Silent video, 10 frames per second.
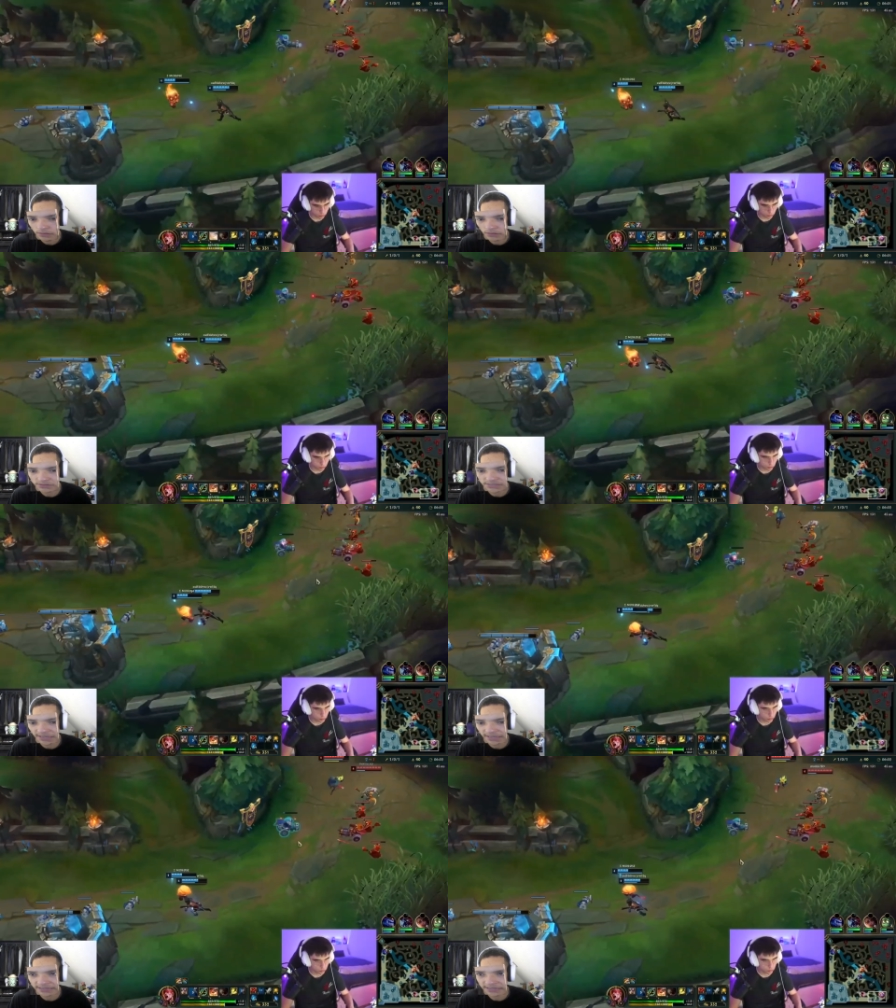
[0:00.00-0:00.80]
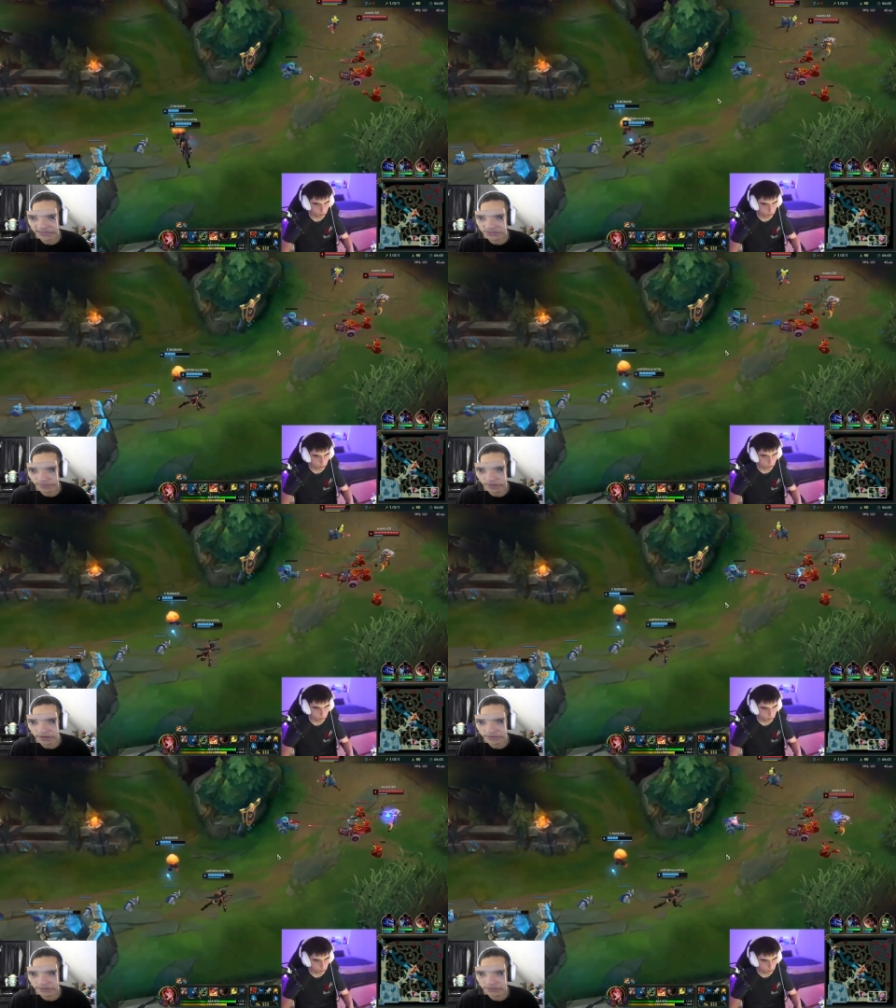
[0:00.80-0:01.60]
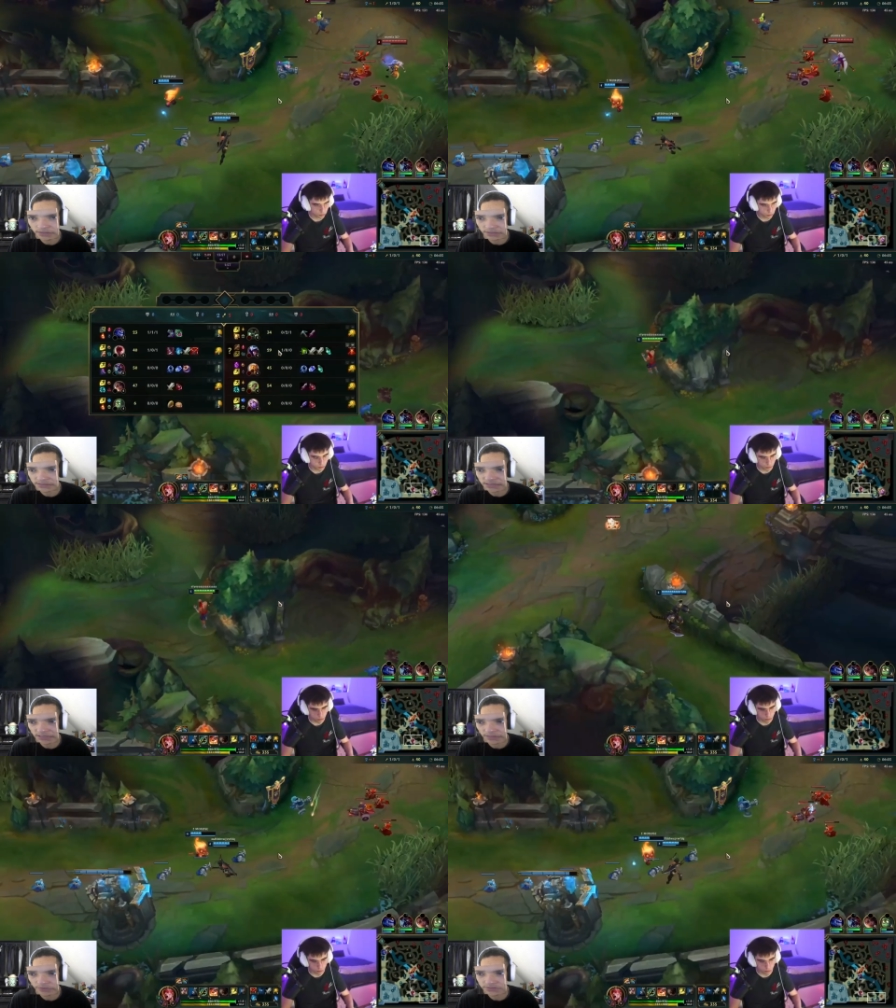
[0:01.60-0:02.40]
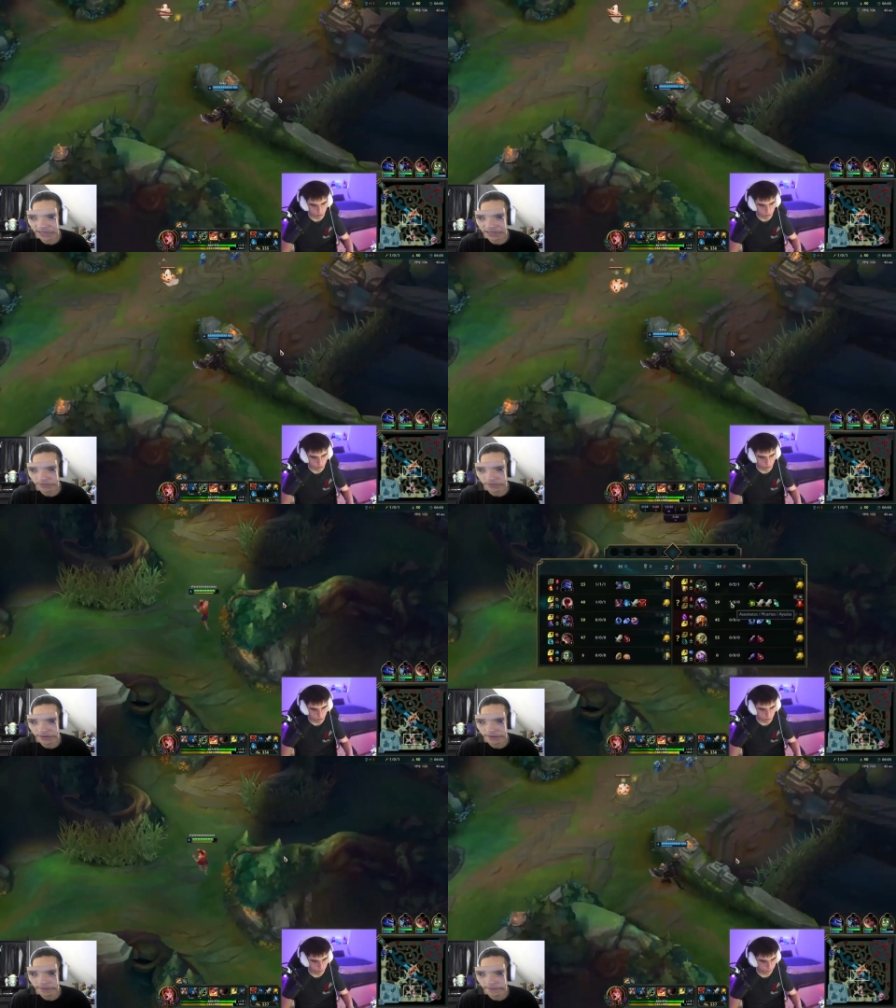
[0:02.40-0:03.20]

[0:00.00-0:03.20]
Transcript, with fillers: Looks like he continues to path. Doesn't think that bot's gankable here.